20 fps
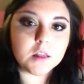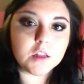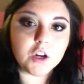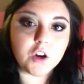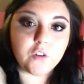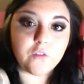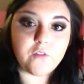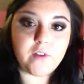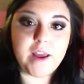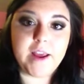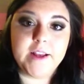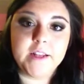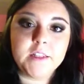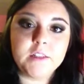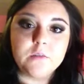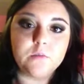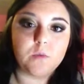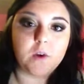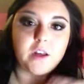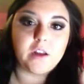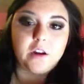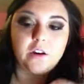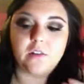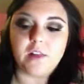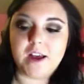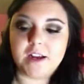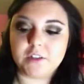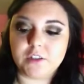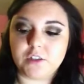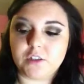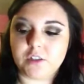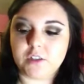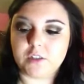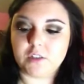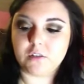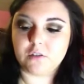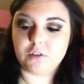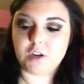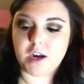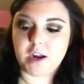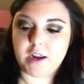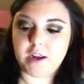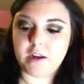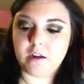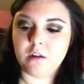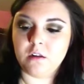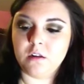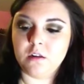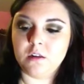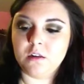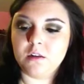your face while your lashes are still drying.